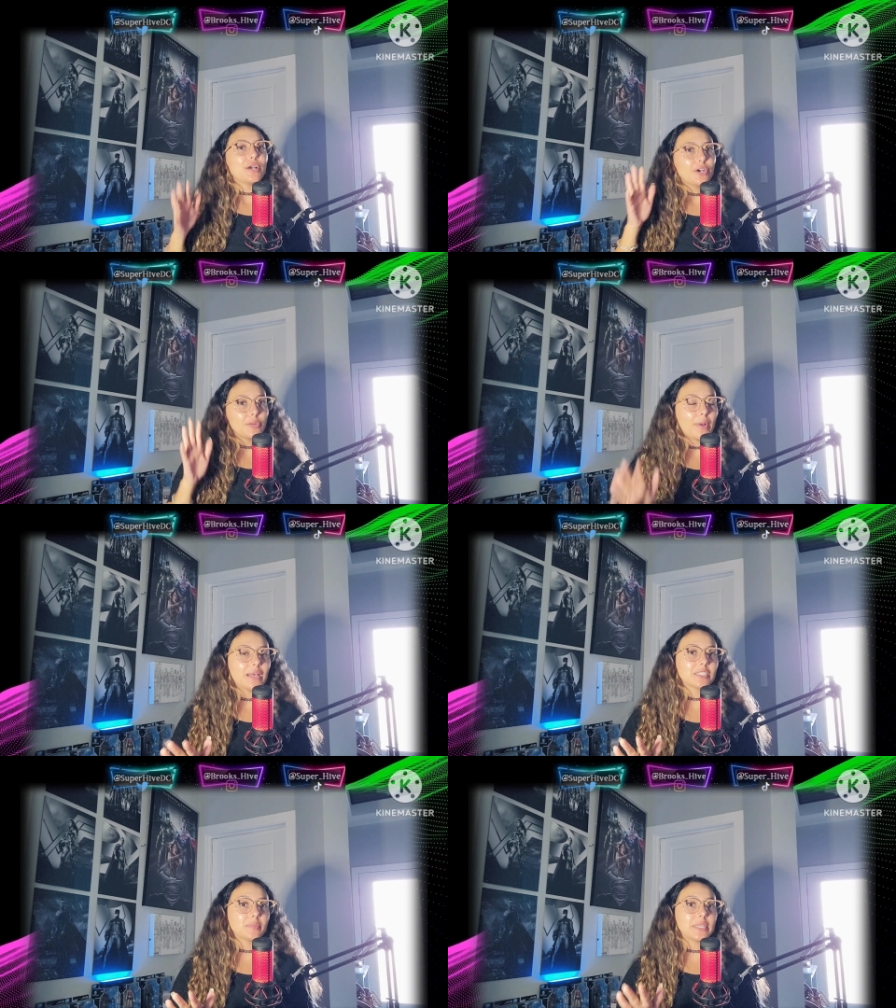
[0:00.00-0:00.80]
could
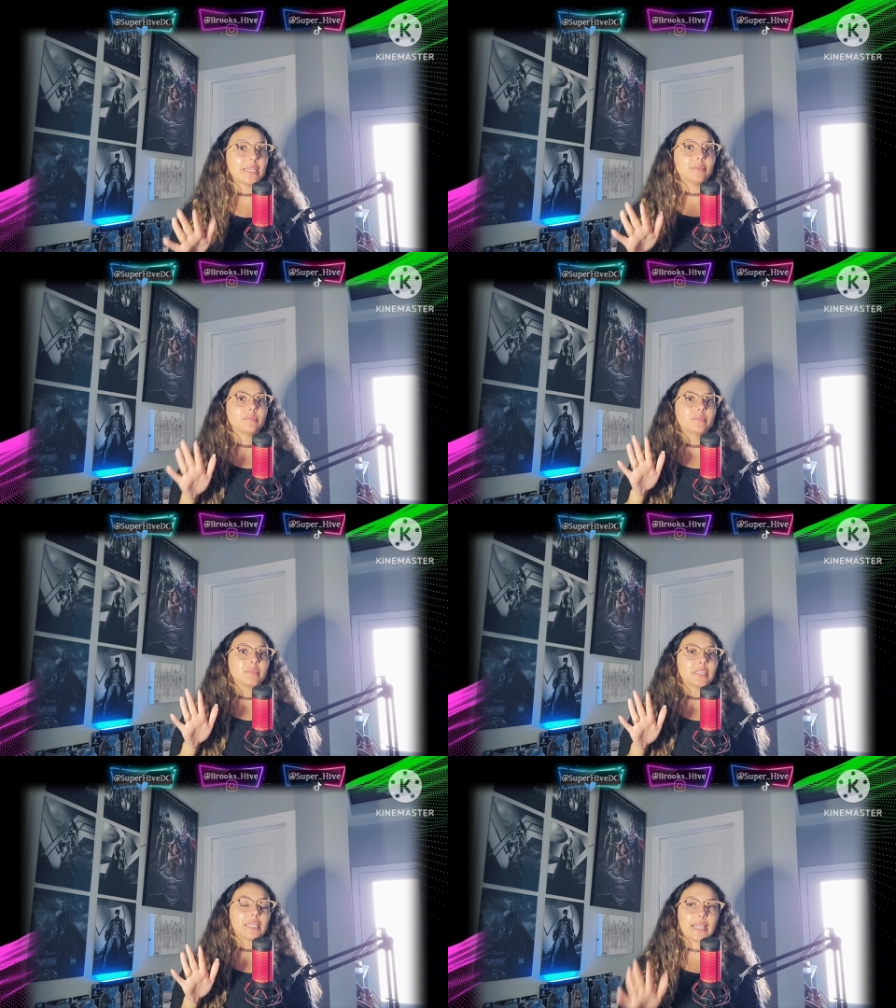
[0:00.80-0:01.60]
possibly
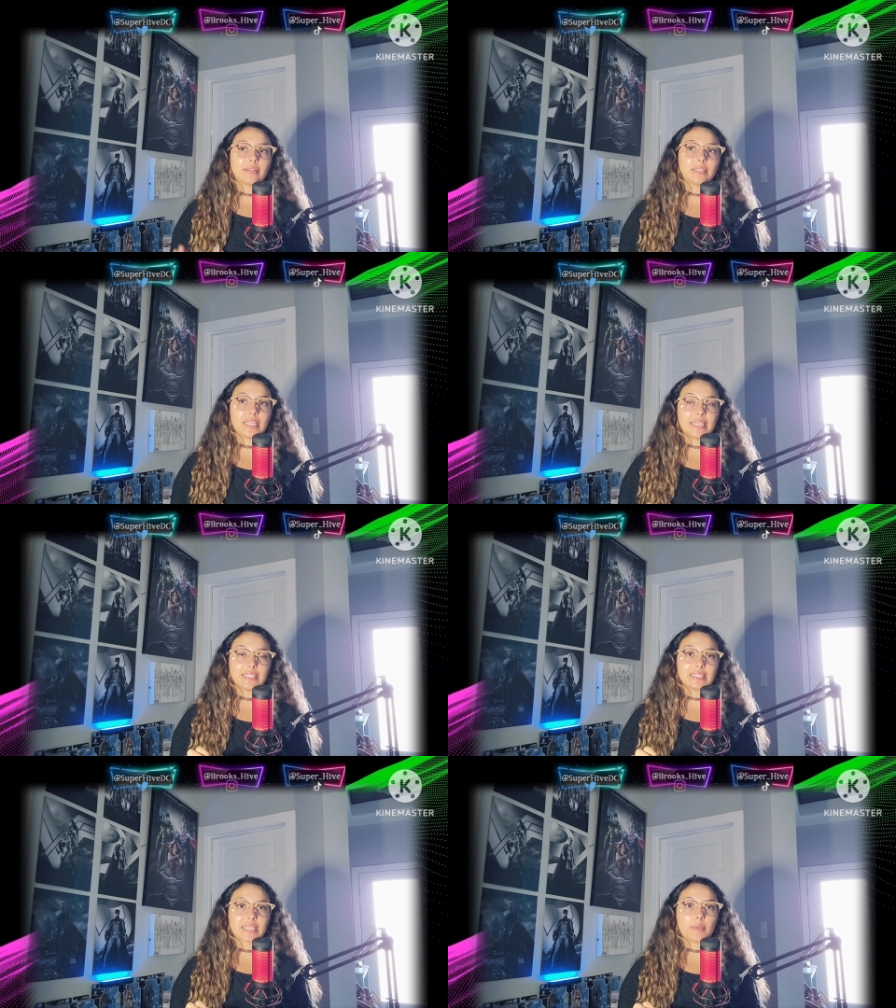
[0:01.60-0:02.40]
get
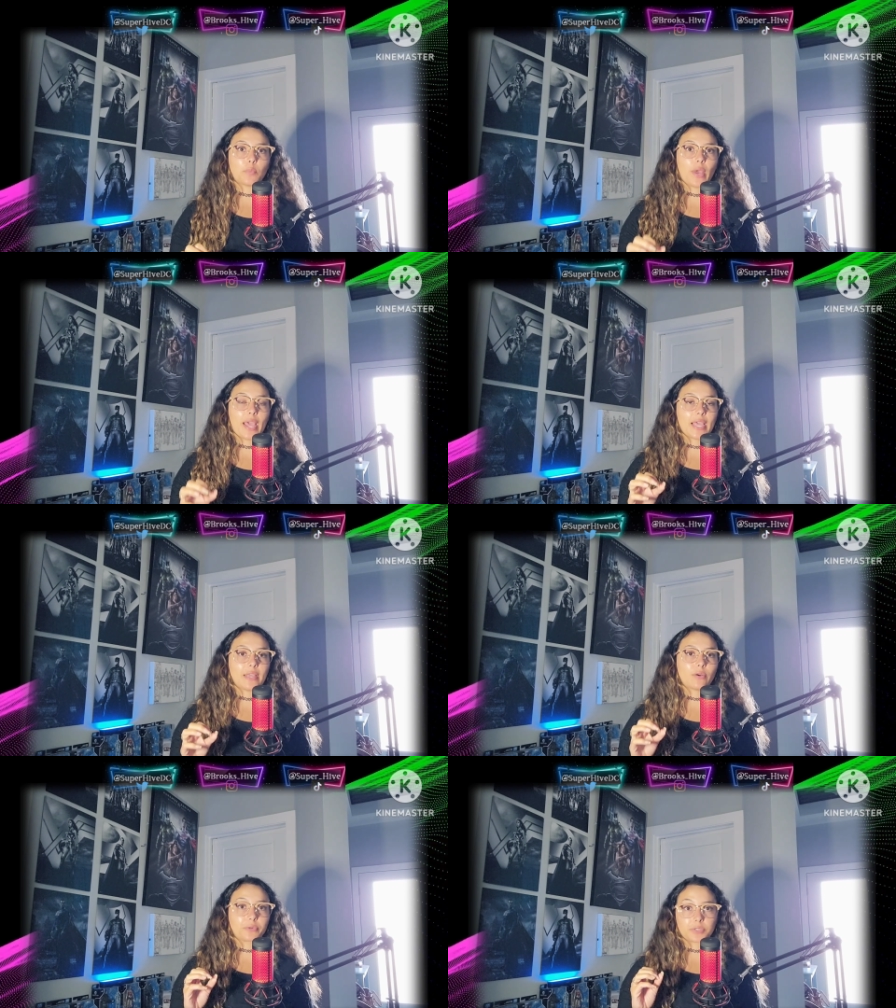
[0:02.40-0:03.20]
leaked in some
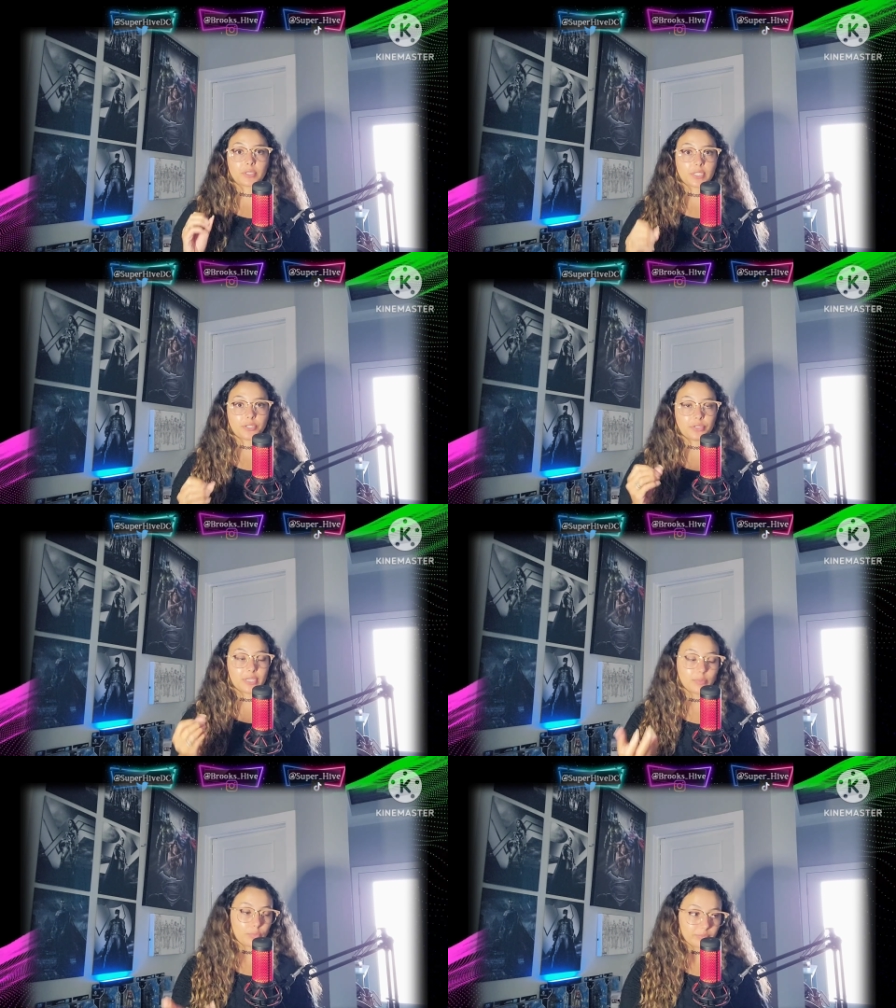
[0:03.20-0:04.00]
way or continue to
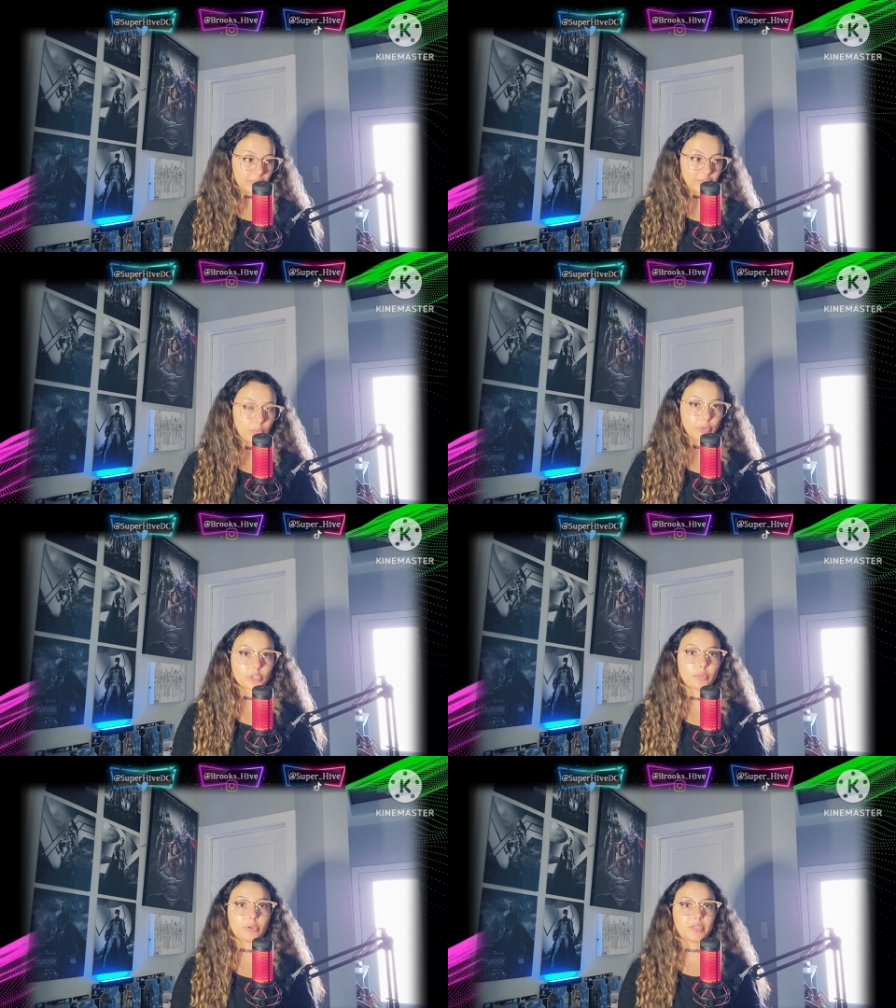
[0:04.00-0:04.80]
get even more
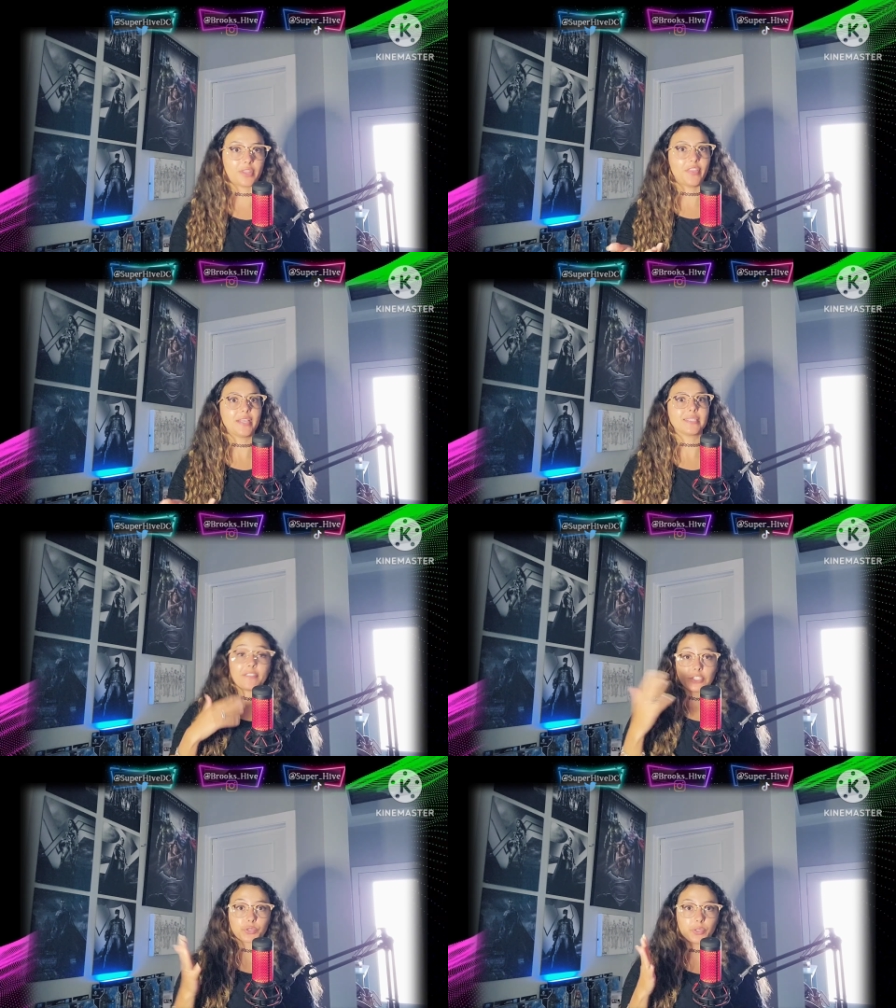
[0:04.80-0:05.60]
spoiled than this
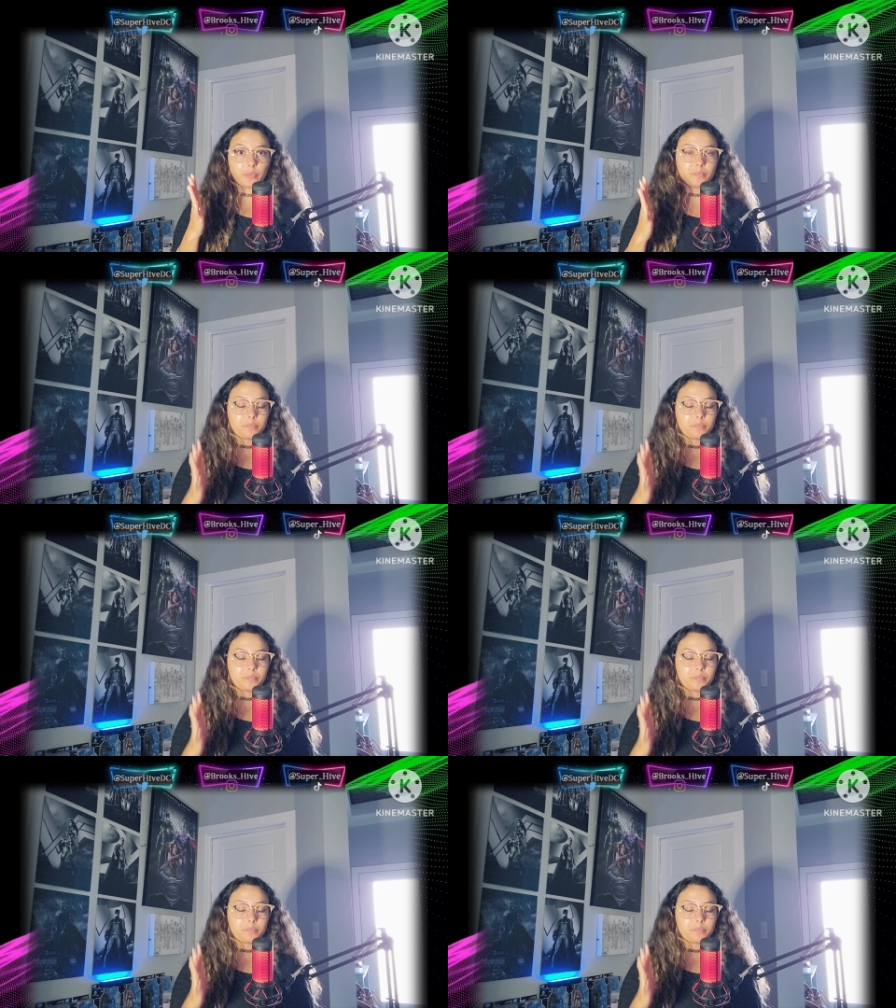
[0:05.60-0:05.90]
if it's true.